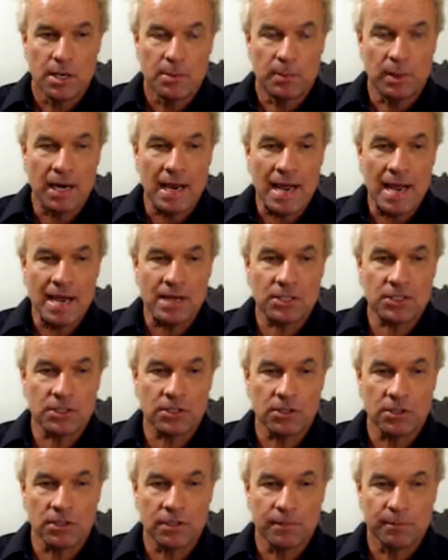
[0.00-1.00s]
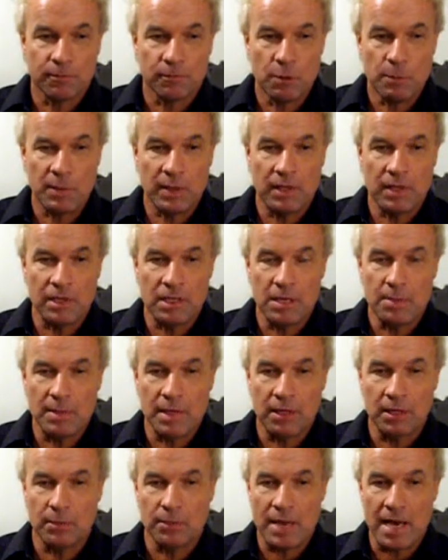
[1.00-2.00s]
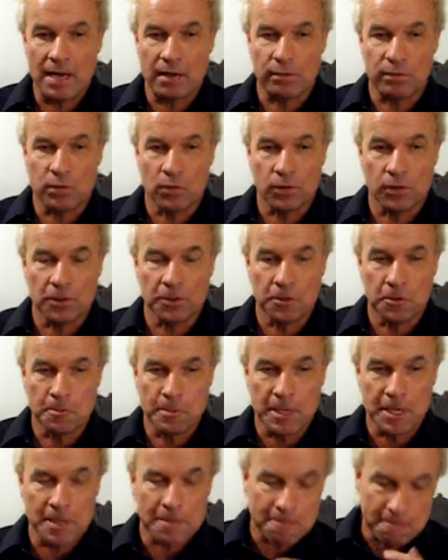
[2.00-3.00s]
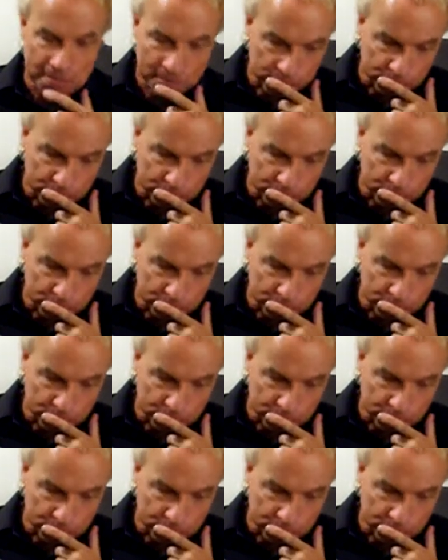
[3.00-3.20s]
But I asked her, we've been emailing back and forth a little bit,